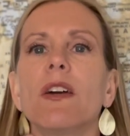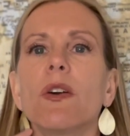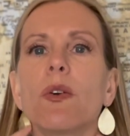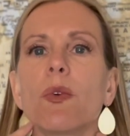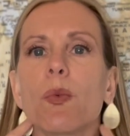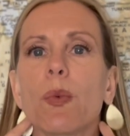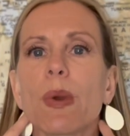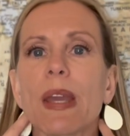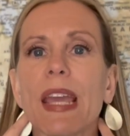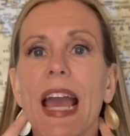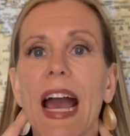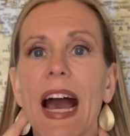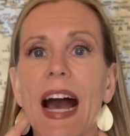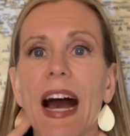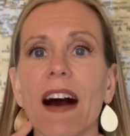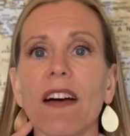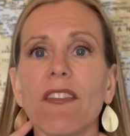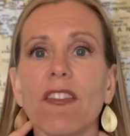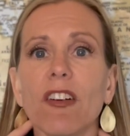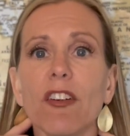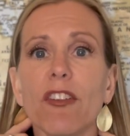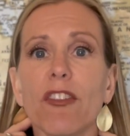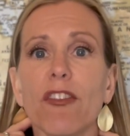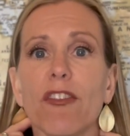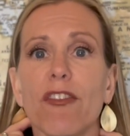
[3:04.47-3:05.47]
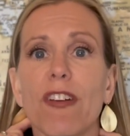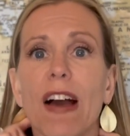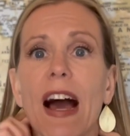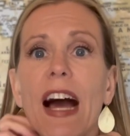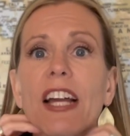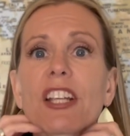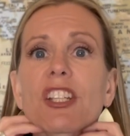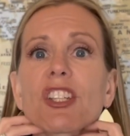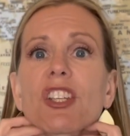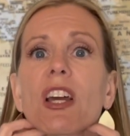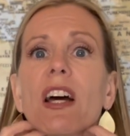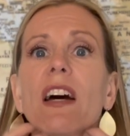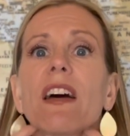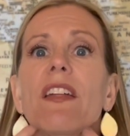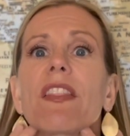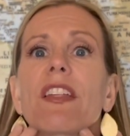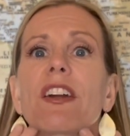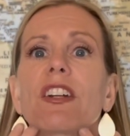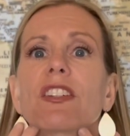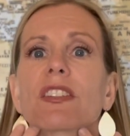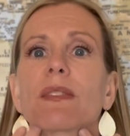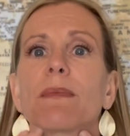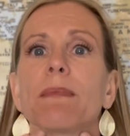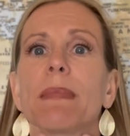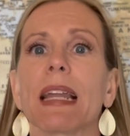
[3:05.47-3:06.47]
we have fascia,
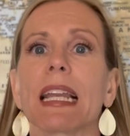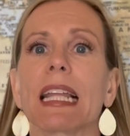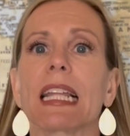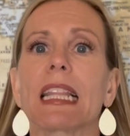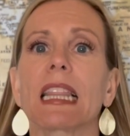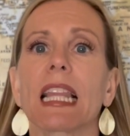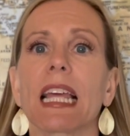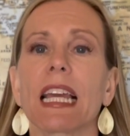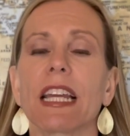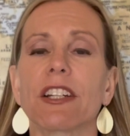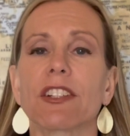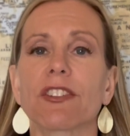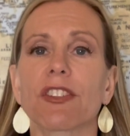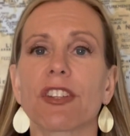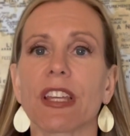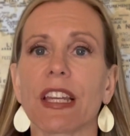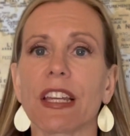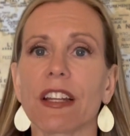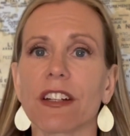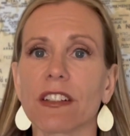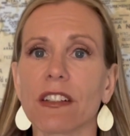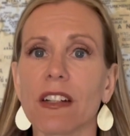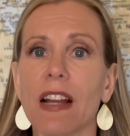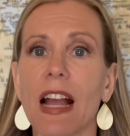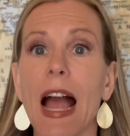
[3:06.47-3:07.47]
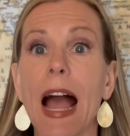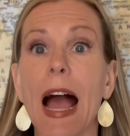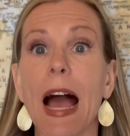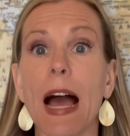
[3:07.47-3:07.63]
there's many layers here,